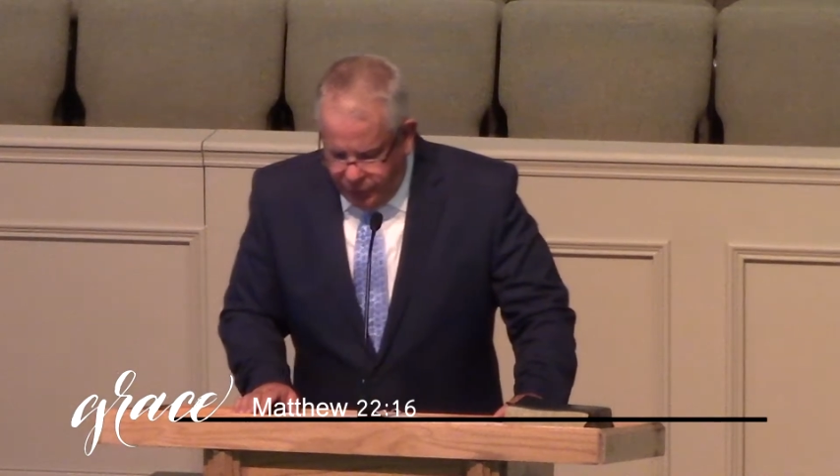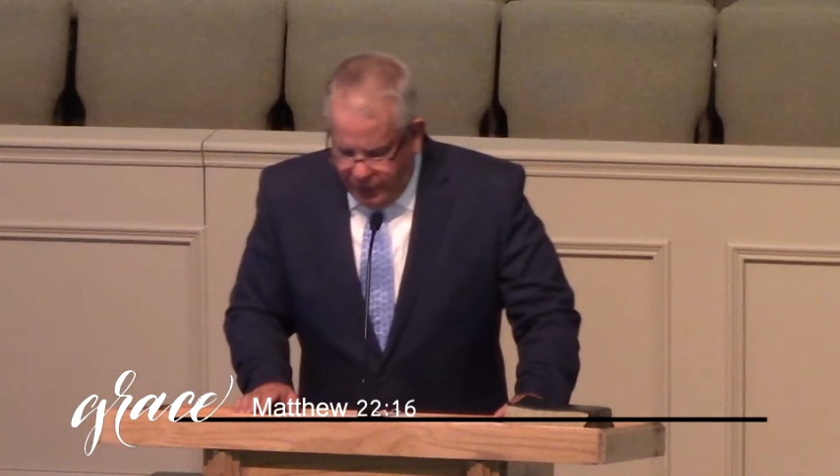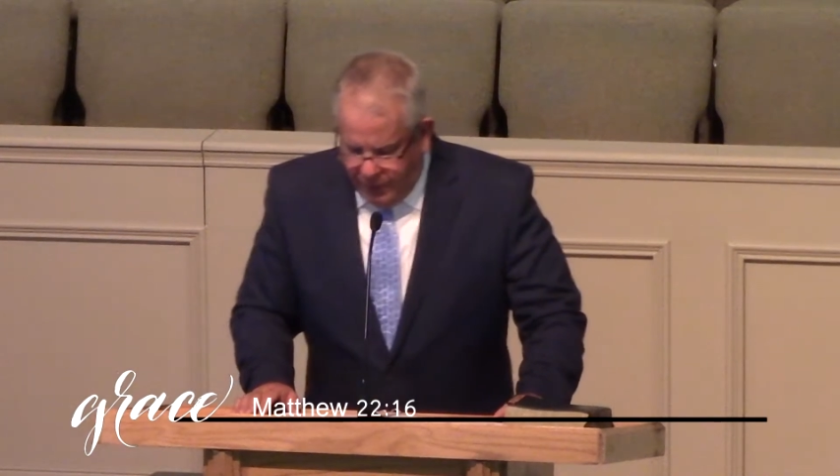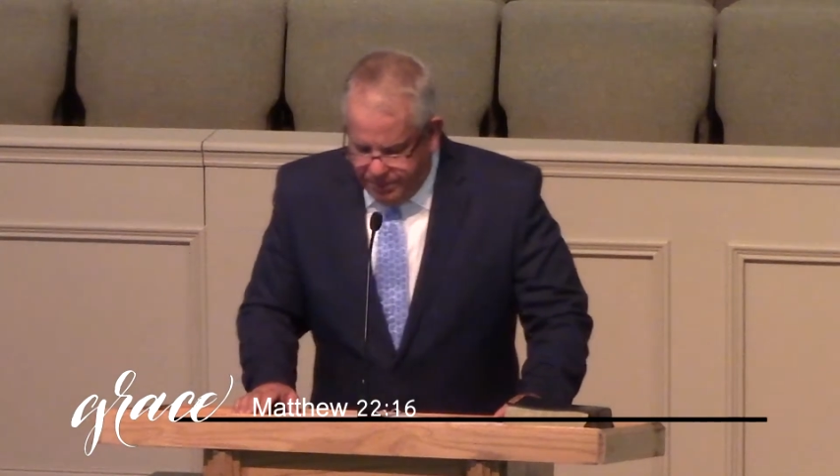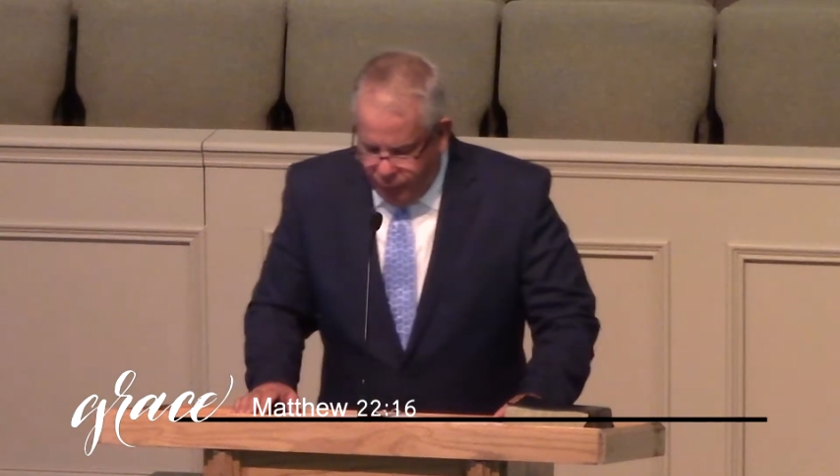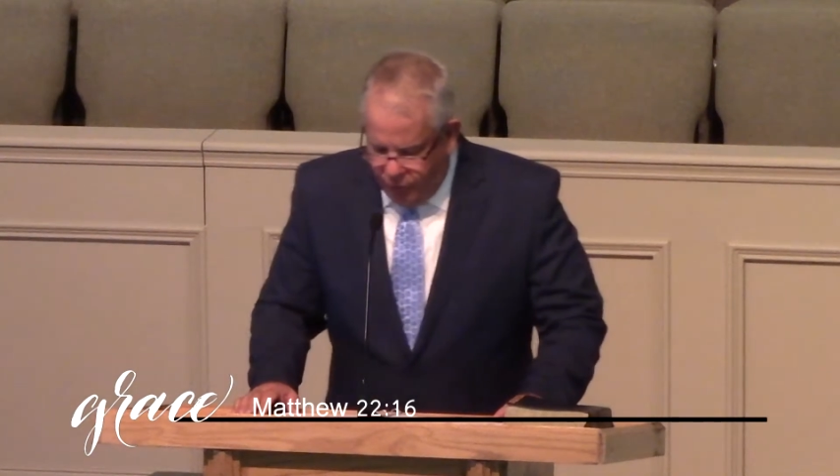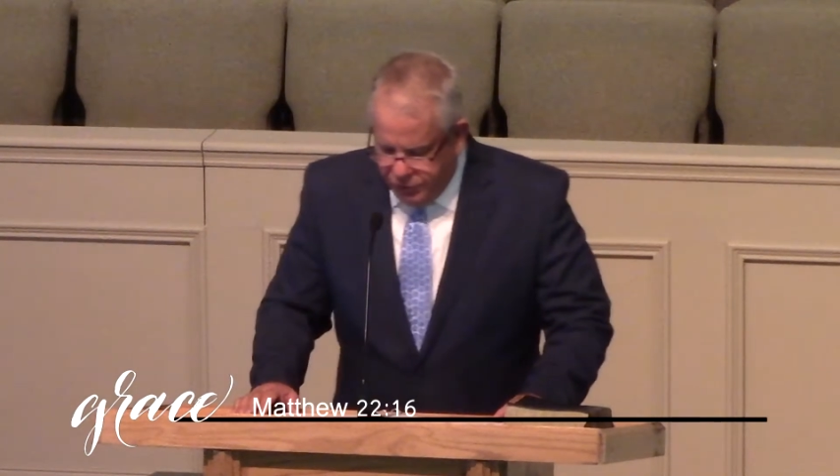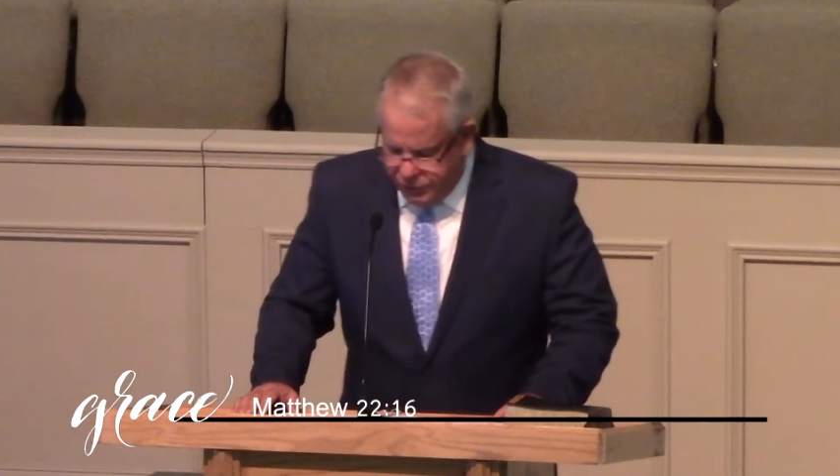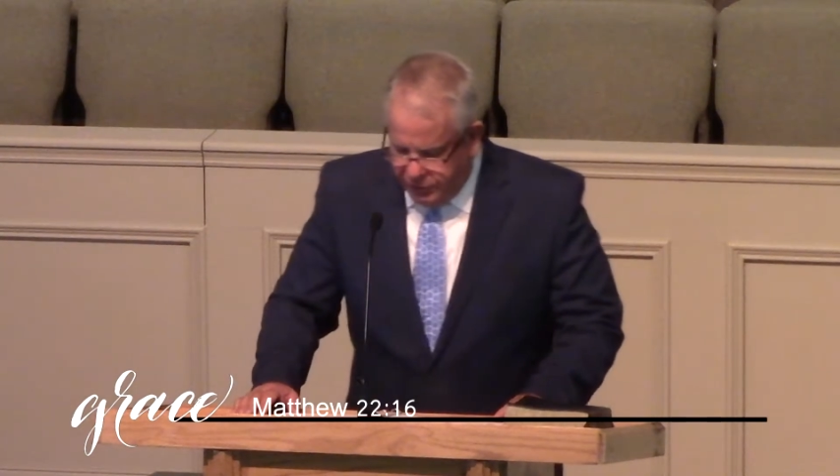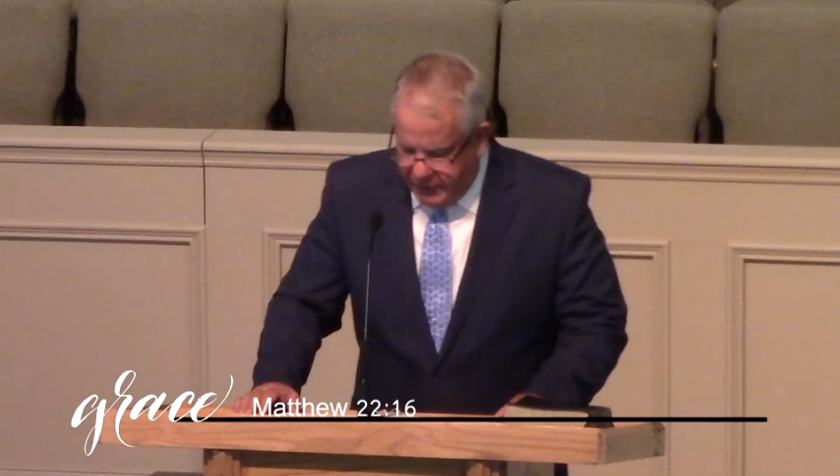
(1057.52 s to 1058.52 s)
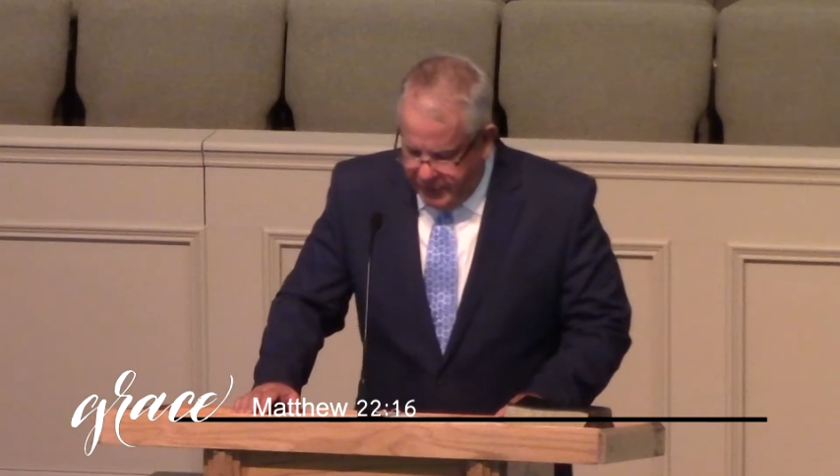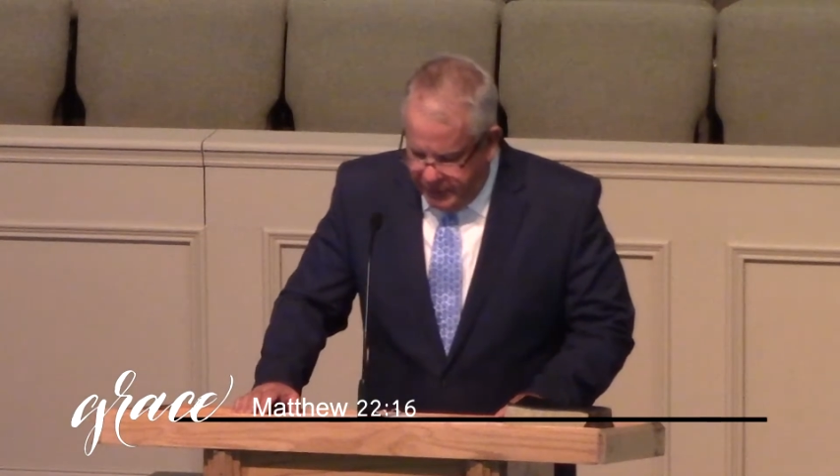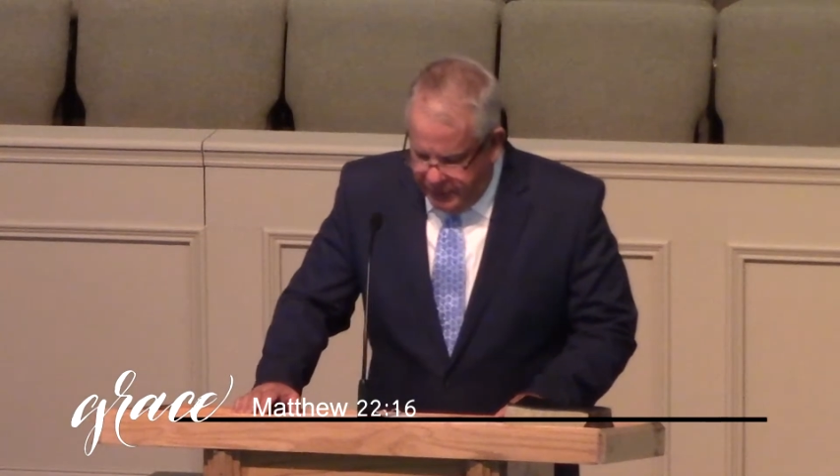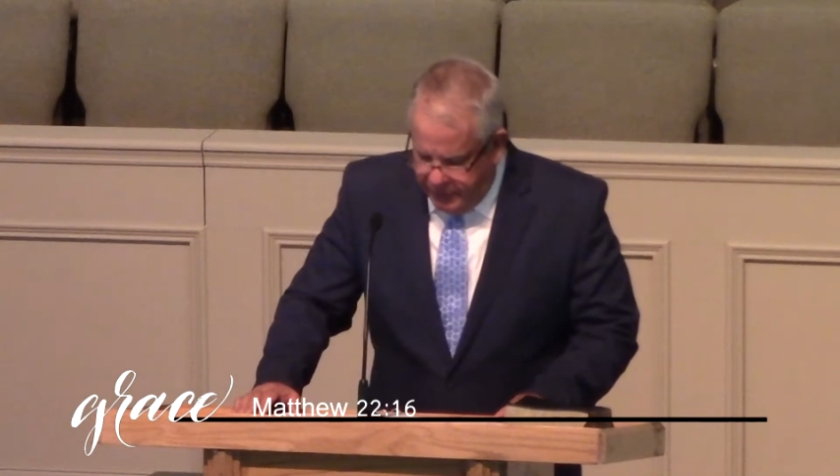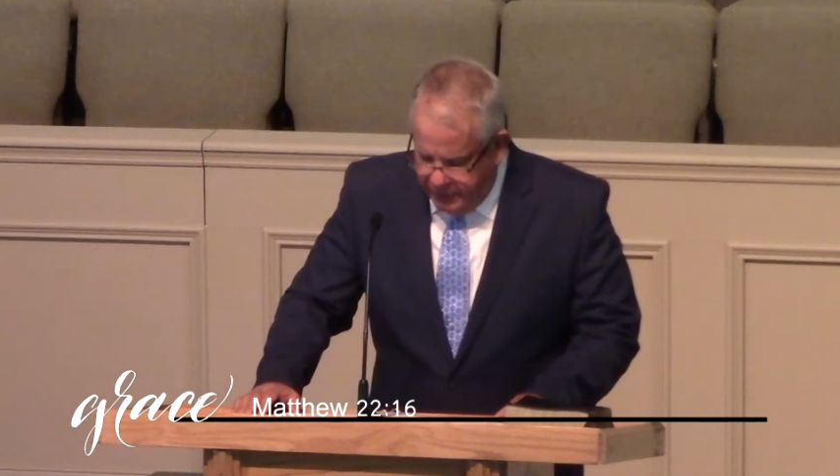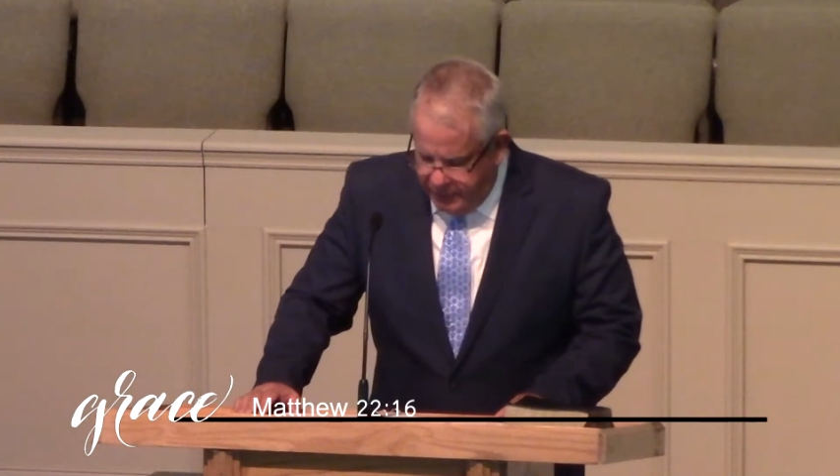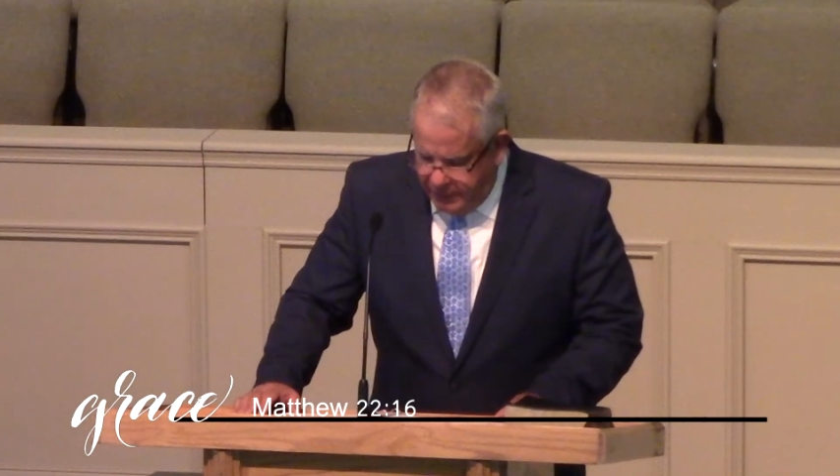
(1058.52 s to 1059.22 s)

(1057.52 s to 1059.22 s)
not partial to any.